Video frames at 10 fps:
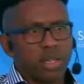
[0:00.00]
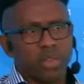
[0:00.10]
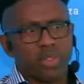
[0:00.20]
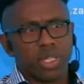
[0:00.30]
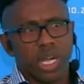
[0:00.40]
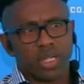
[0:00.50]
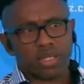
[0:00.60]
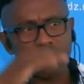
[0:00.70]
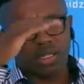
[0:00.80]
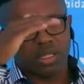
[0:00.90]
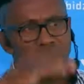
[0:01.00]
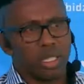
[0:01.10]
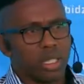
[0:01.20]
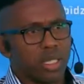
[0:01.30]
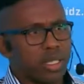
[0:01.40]
have the right,
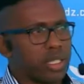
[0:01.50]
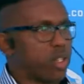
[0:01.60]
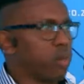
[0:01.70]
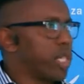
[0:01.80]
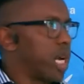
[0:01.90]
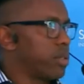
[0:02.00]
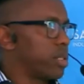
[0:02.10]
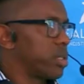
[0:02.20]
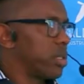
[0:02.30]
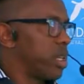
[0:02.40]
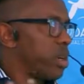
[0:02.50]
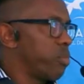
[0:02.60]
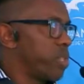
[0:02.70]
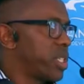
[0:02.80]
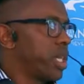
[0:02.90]
they dropped out, so they don't
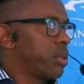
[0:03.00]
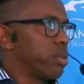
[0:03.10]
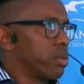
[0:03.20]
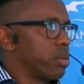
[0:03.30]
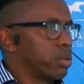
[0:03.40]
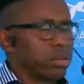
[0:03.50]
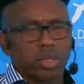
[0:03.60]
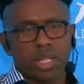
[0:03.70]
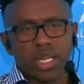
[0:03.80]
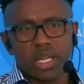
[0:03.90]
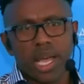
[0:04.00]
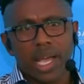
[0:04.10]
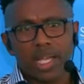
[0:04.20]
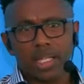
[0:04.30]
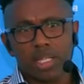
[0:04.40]
have matric or grade
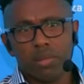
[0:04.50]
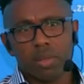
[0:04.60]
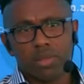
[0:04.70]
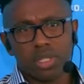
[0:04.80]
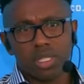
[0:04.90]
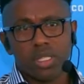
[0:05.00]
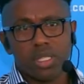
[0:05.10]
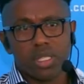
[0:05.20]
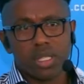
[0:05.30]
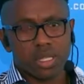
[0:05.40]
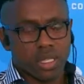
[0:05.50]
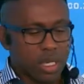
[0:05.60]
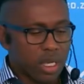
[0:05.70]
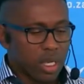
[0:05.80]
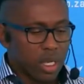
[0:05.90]
9 in those instances,
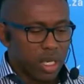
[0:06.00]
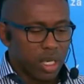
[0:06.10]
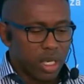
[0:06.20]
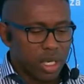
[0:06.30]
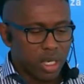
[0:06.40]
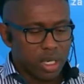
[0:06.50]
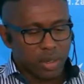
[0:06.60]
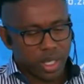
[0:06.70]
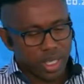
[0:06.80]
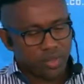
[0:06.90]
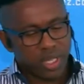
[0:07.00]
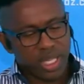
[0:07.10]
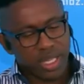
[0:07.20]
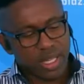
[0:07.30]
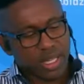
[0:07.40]
or whatever. And
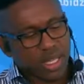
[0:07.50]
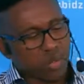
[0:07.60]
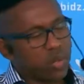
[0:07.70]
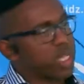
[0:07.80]
then the third one is